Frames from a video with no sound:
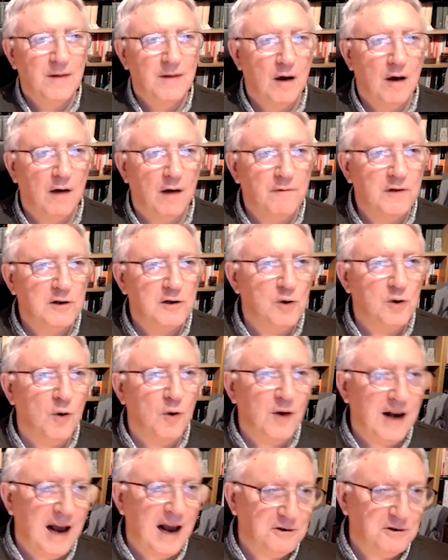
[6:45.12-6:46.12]
of the
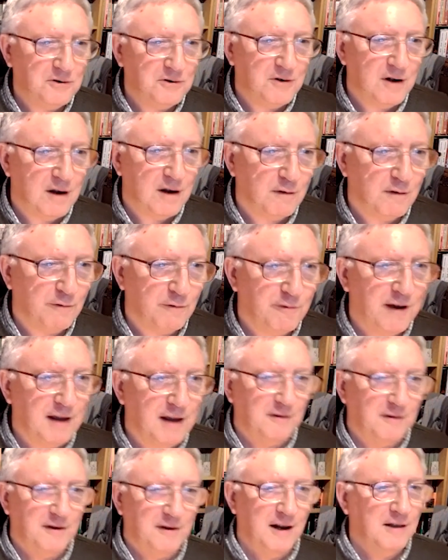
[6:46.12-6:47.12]
Zoroastrian
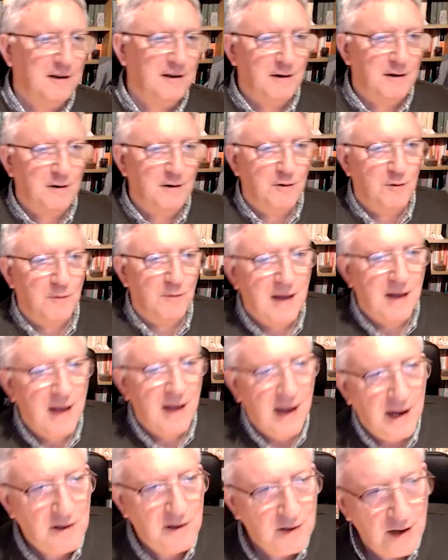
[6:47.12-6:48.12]
faith. Nothing to do with
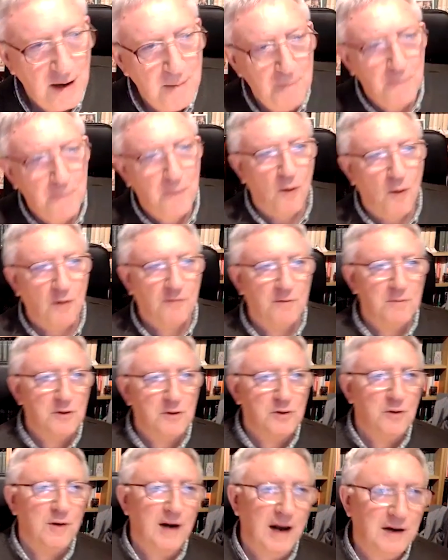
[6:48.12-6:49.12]
It's an import from
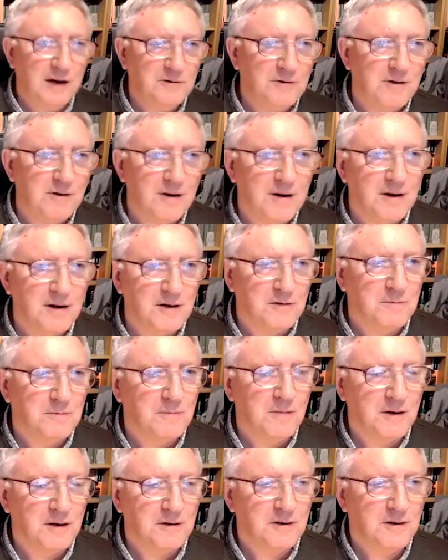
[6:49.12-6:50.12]
Zoroastrianism,
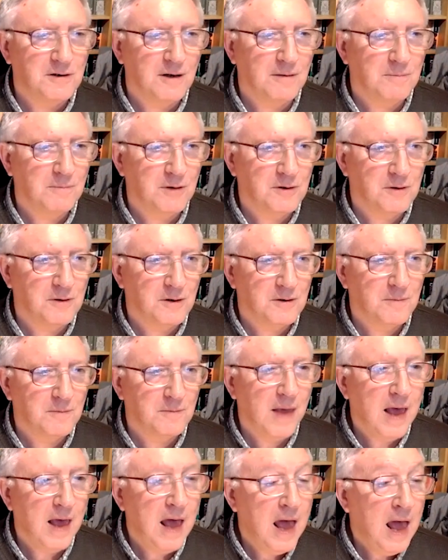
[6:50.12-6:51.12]
this uh, business.
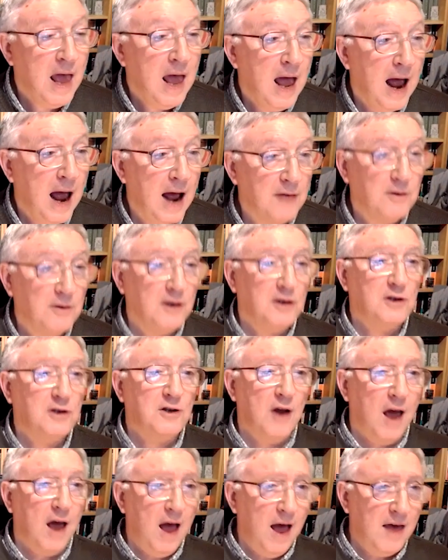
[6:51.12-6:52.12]
And the
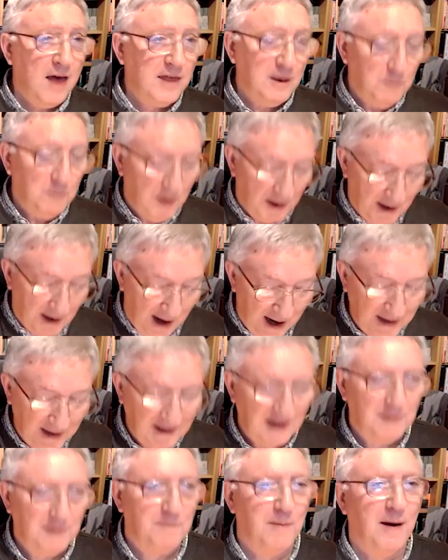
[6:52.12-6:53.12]
star they were
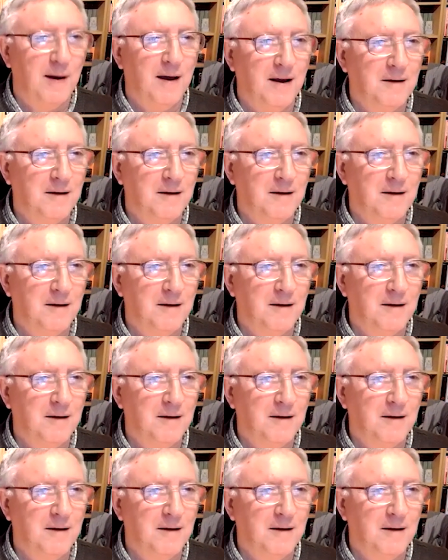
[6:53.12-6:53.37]
guided by